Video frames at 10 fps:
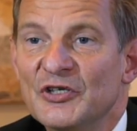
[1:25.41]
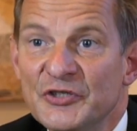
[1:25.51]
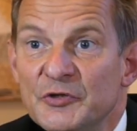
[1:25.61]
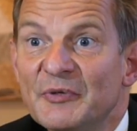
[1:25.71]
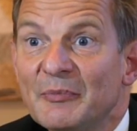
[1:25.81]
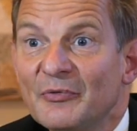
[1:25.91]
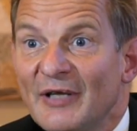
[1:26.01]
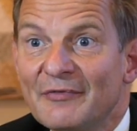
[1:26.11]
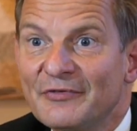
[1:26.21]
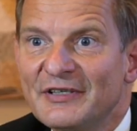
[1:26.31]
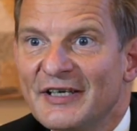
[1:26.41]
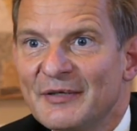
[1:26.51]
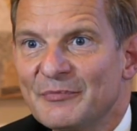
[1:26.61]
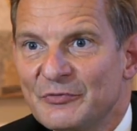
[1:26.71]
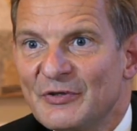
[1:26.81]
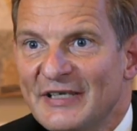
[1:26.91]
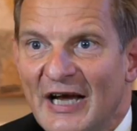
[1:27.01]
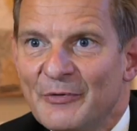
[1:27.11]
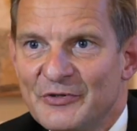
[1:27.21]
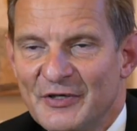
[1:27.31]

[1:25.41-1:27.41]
new people, every day between now and